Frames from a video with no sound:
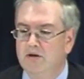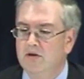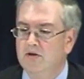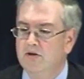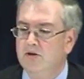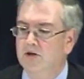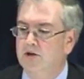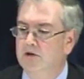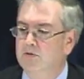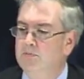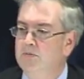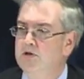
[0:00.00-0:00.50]

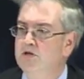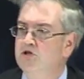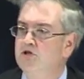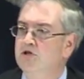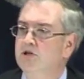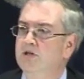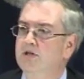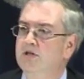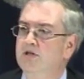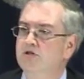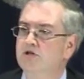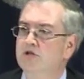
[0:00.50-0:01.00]
the
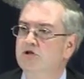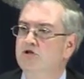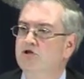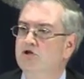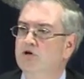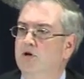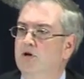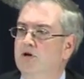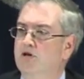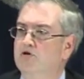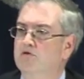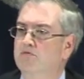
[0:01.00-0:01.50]
commission is in
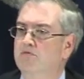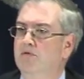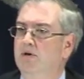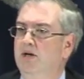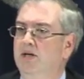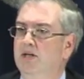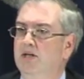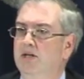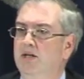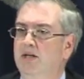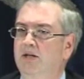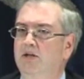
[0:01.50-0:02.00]
charge of
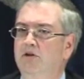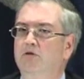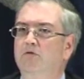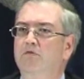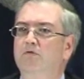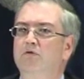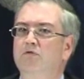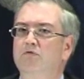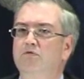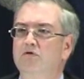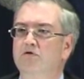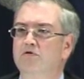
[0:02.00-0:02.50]
regulating the
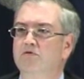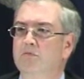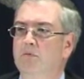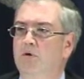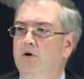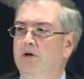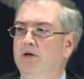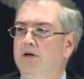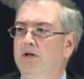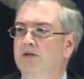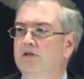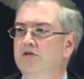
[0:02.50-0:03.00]
futures
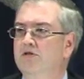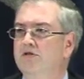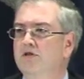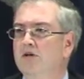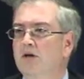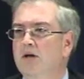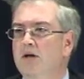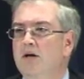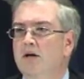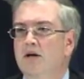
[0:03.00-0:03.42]
markets.